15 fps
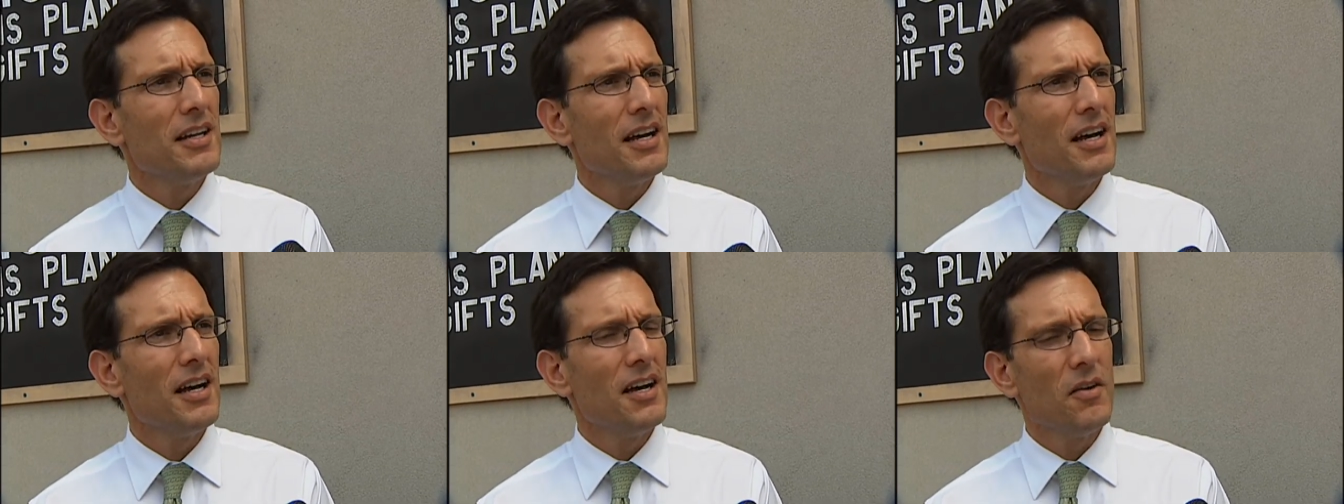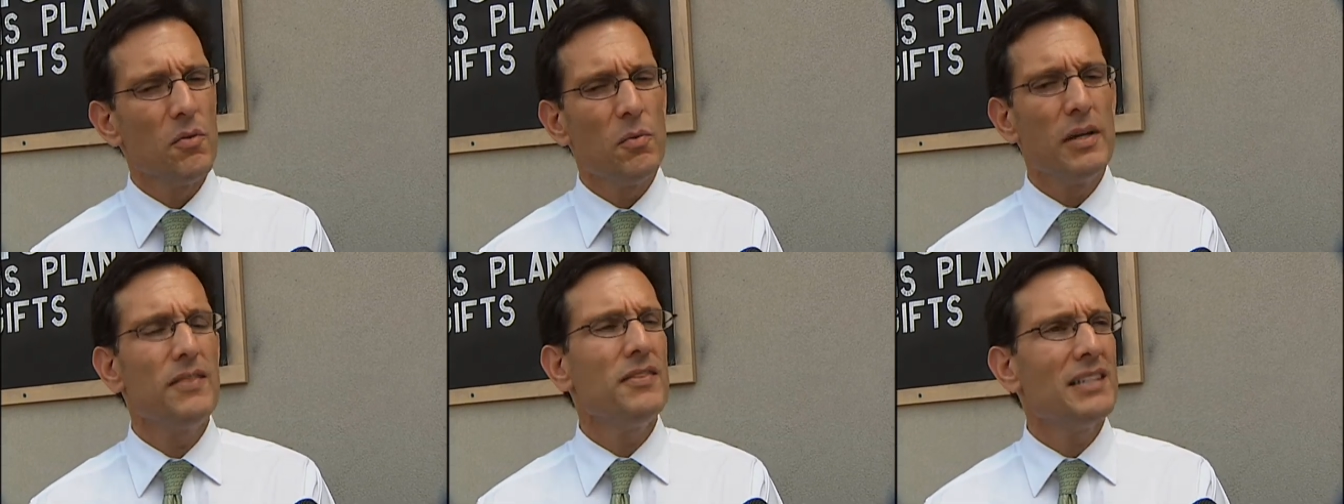Uh,
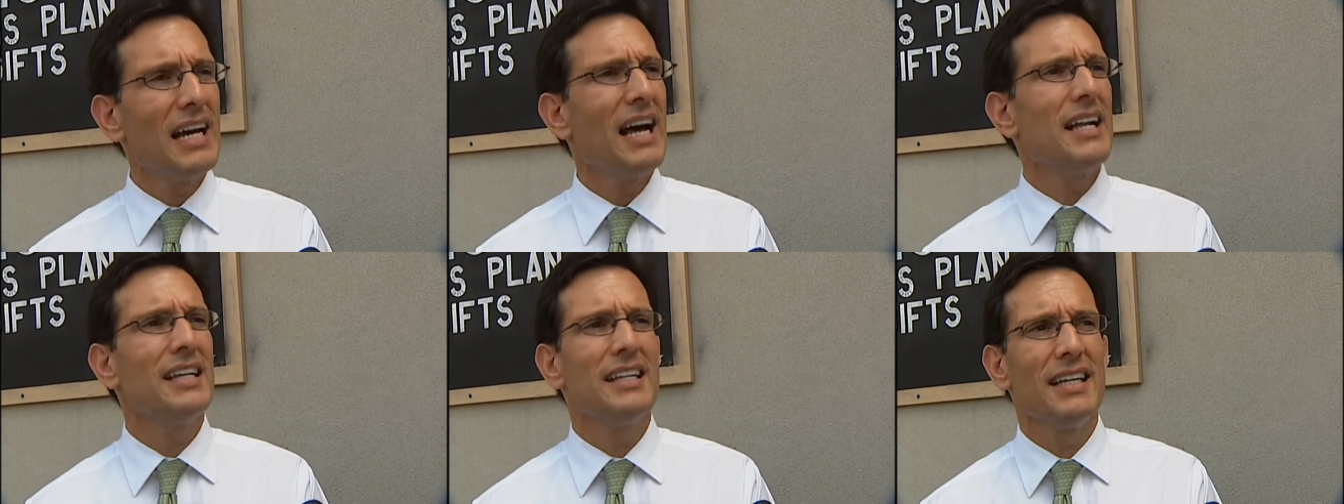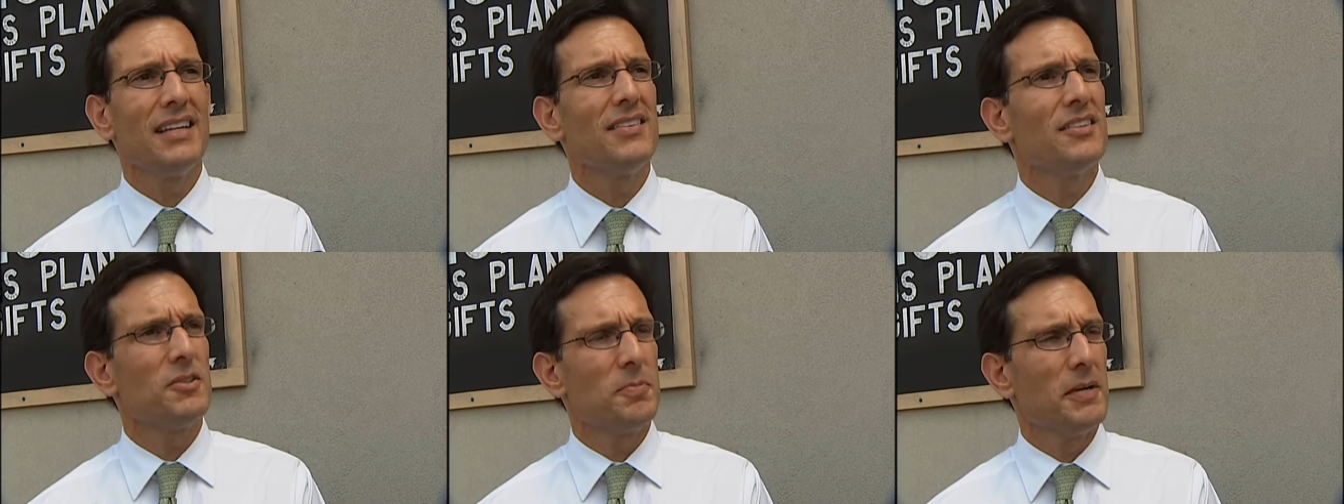we've got to
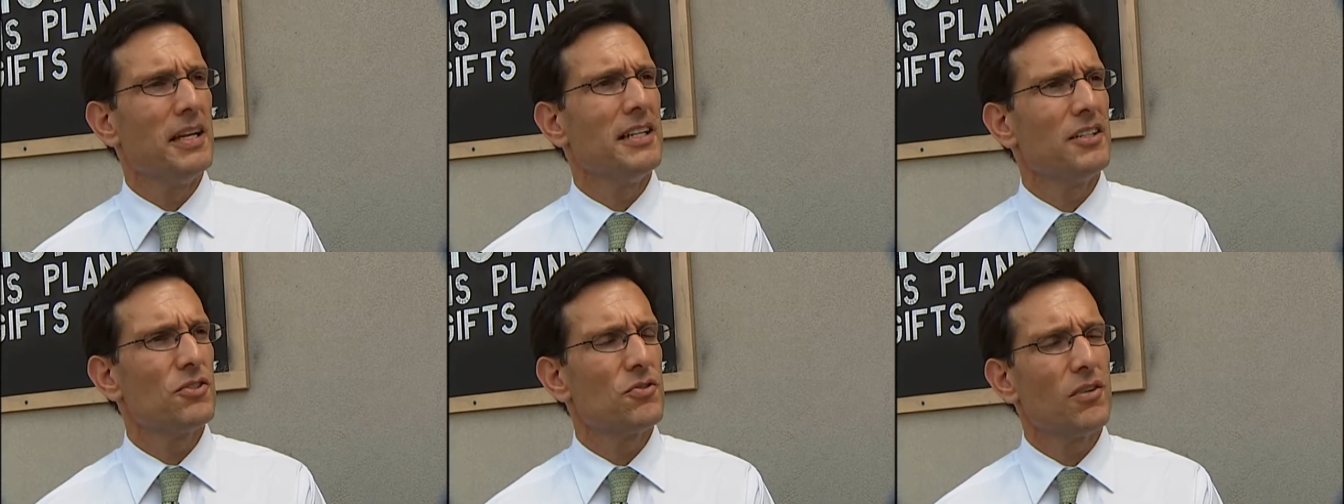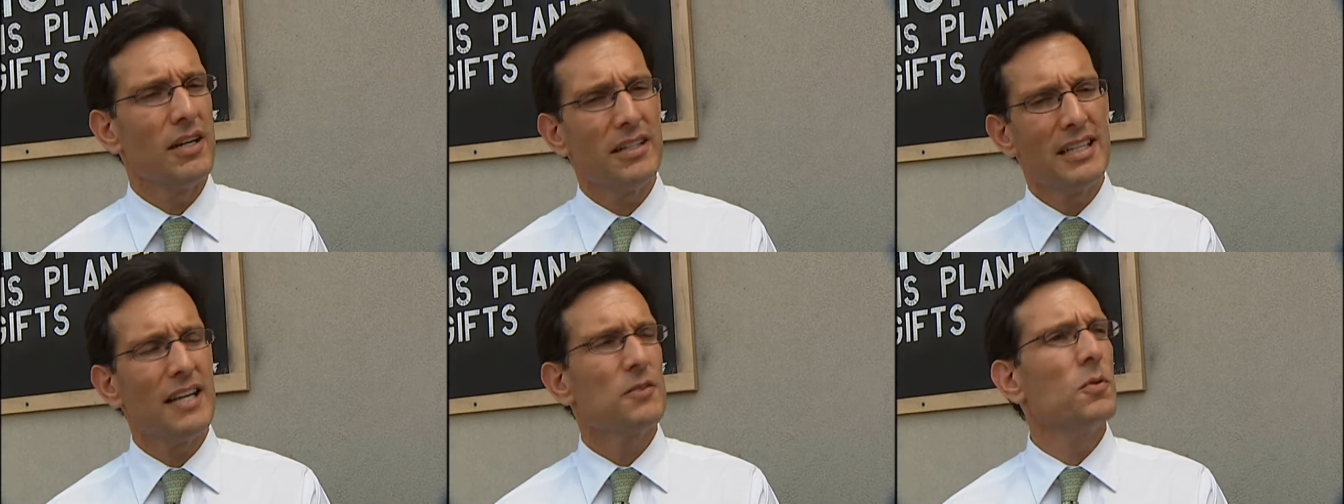get the spending
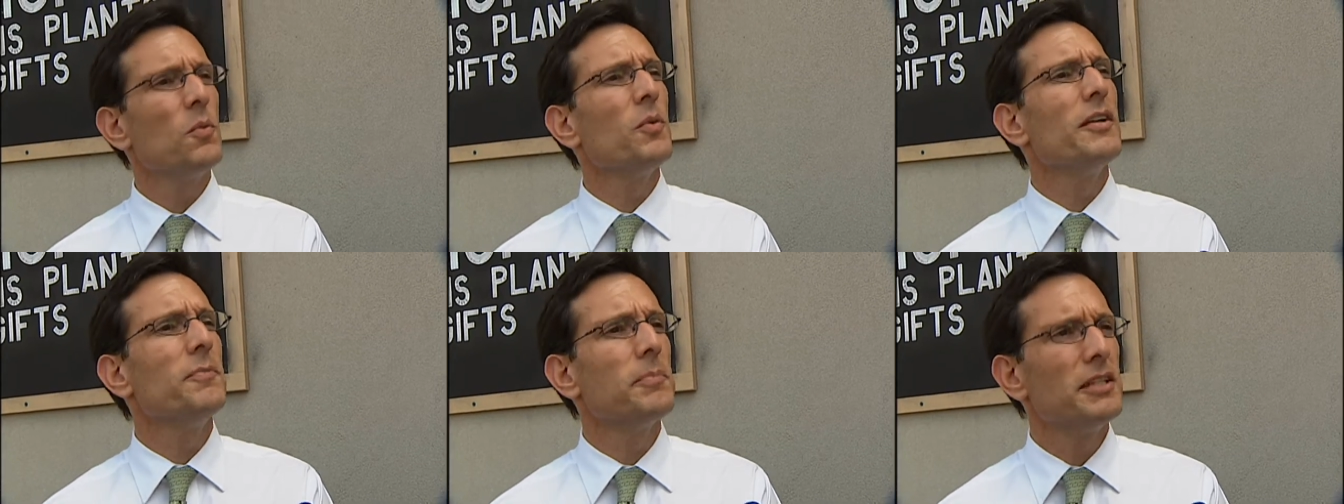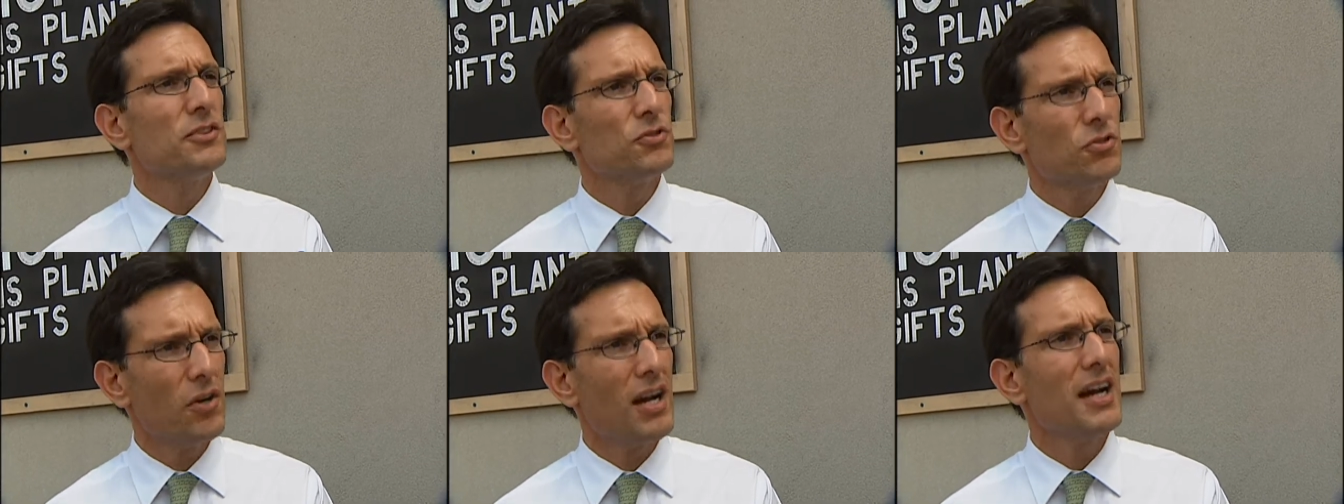straight. That's what we've
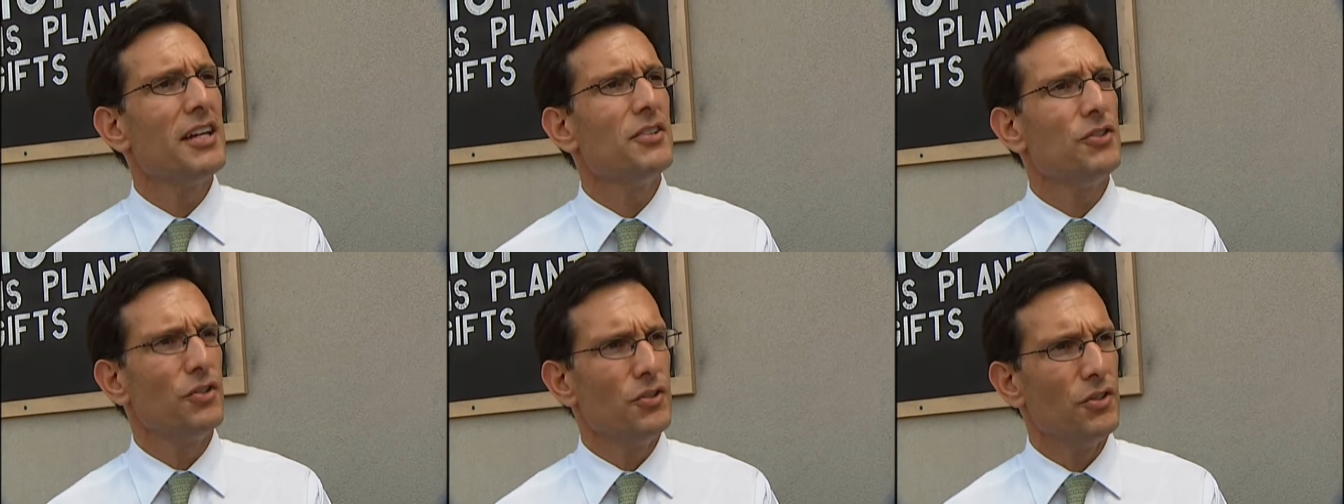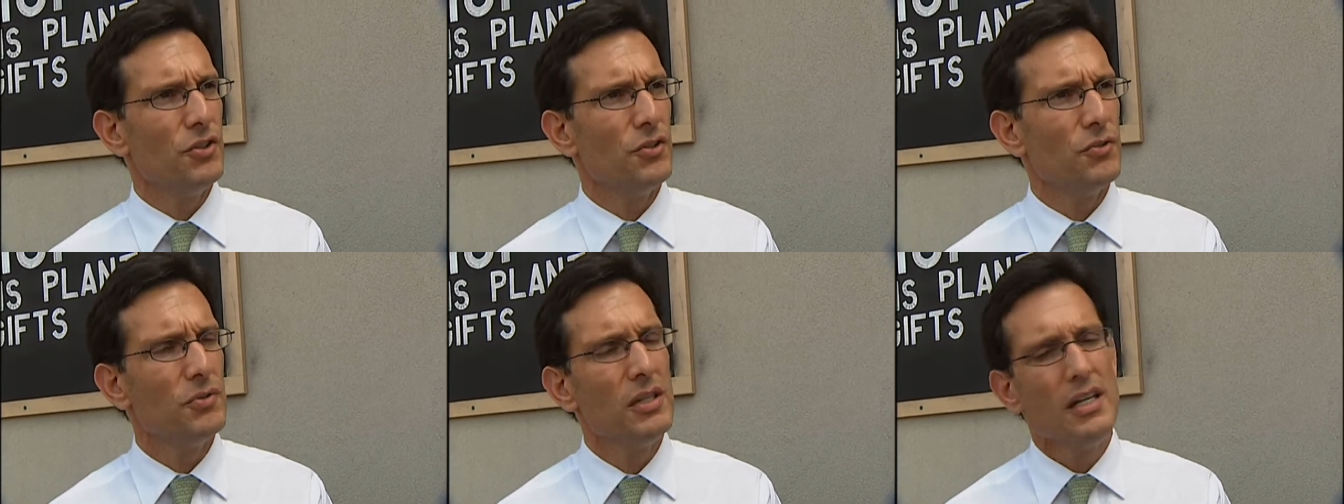been trying to
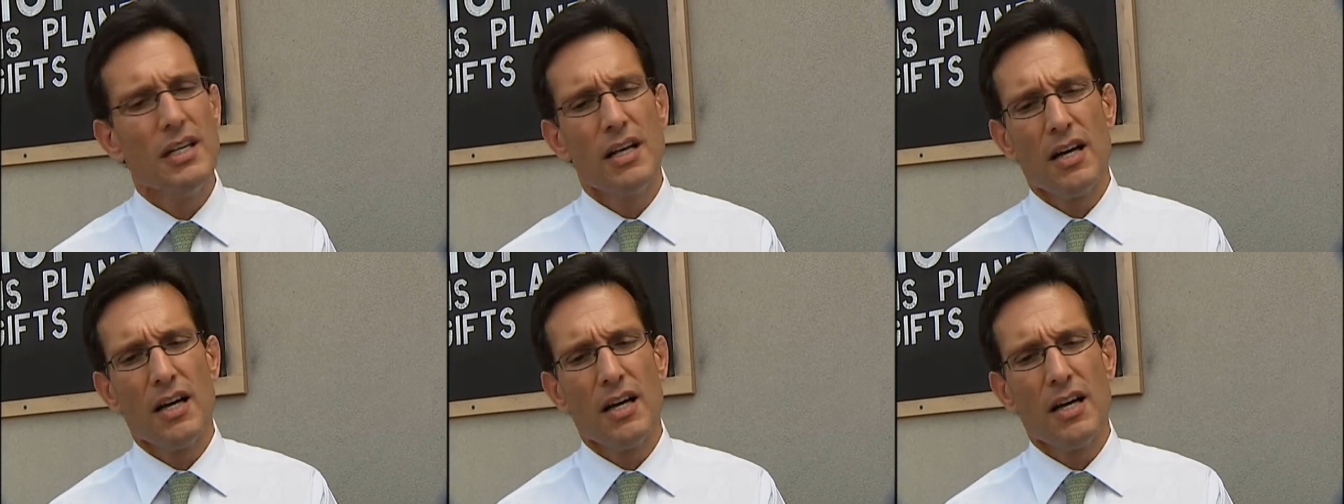do.